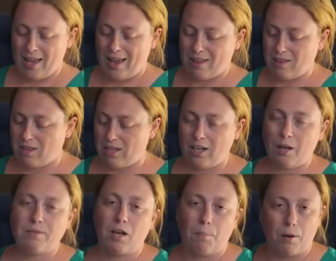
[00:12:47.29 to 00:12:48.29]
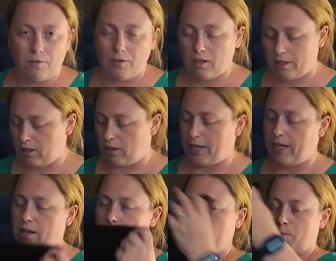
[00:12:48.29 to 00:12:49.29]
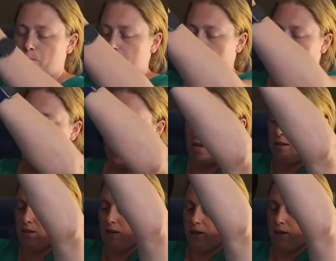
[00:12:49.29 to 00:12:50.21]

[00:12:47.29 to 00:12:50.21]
And the thing comes out perfectly clean and